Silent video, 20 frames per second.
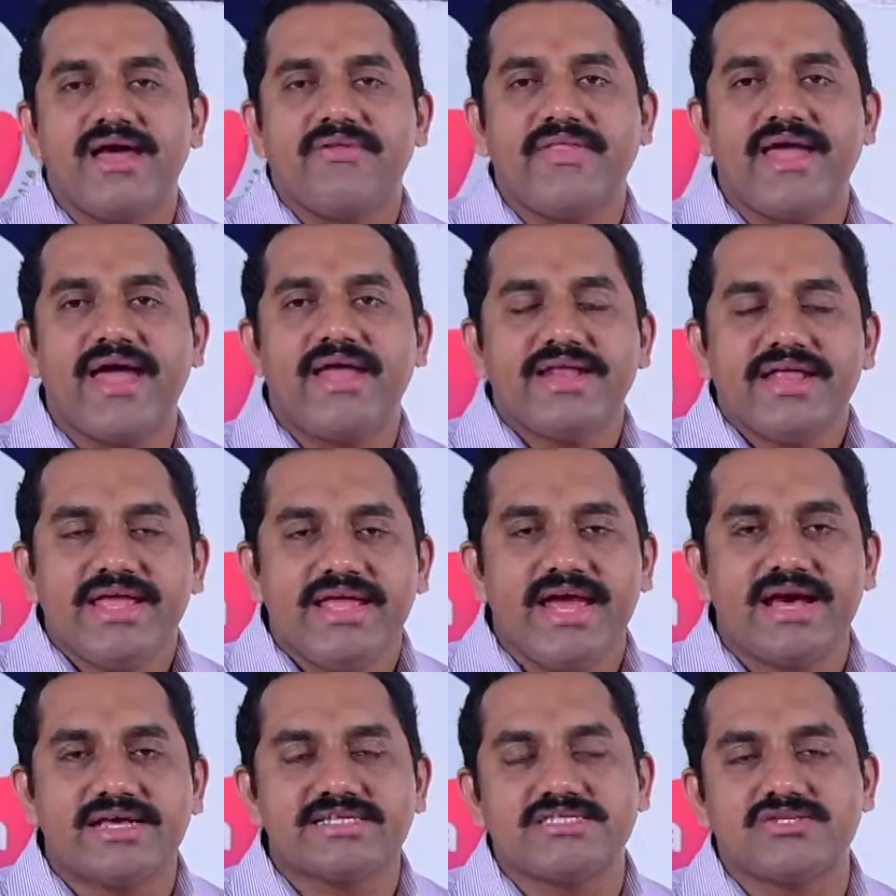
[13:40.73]
that
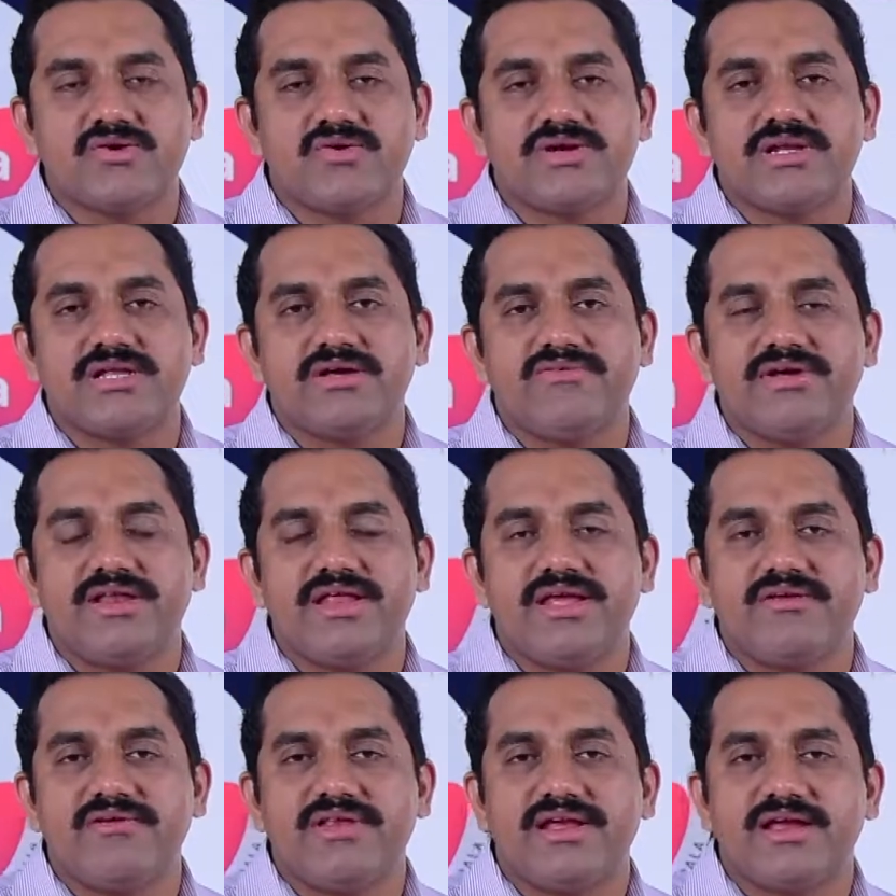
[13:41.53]
he has not
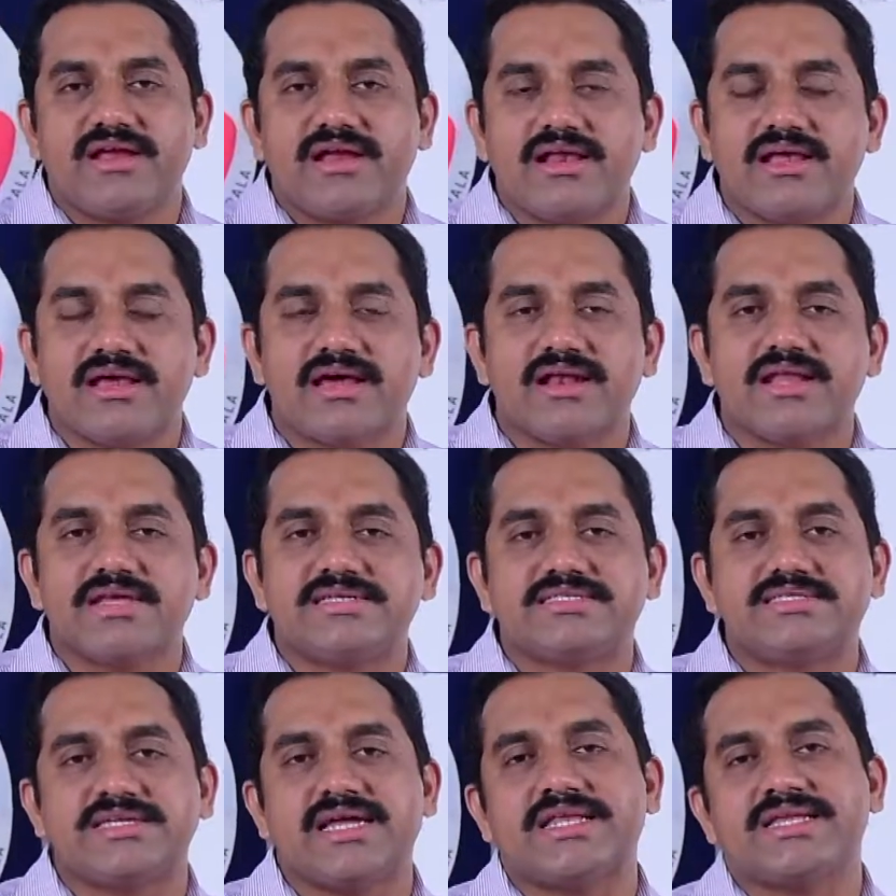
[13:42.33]
very clearly
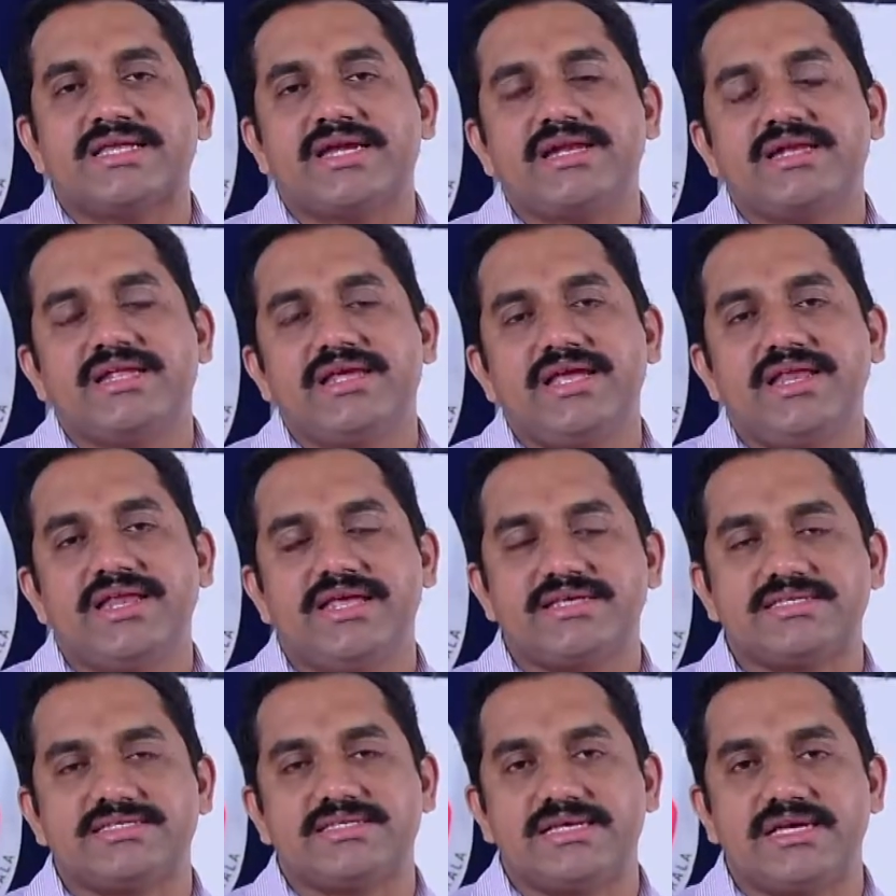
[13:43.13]
stated in
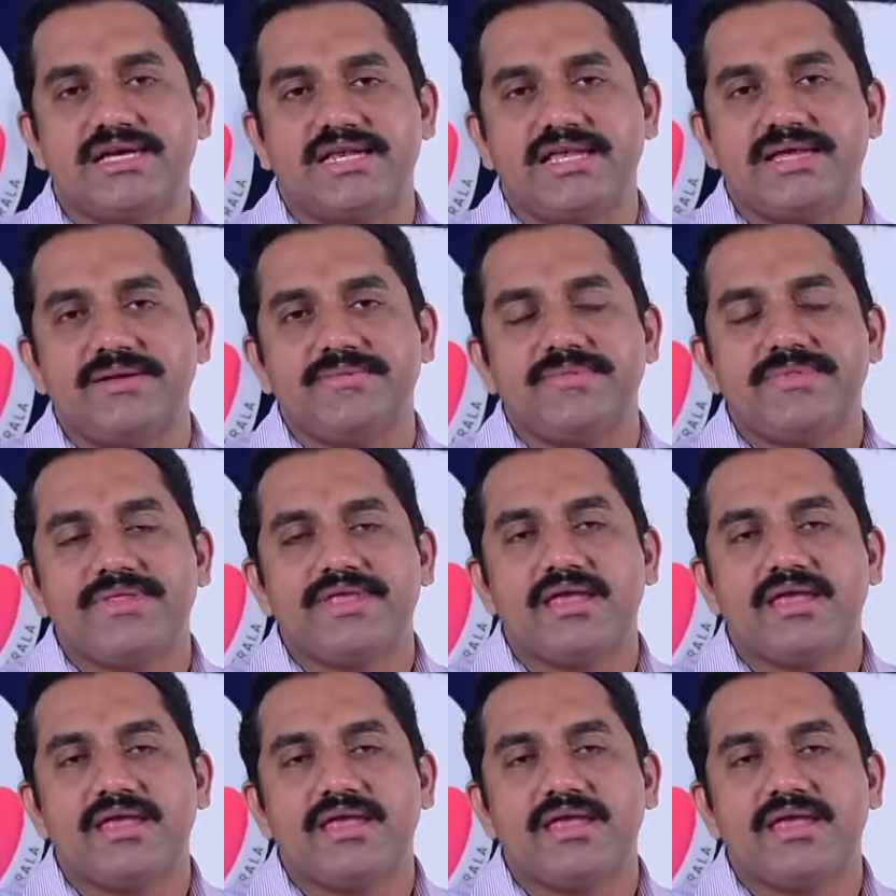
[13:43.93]
his theory.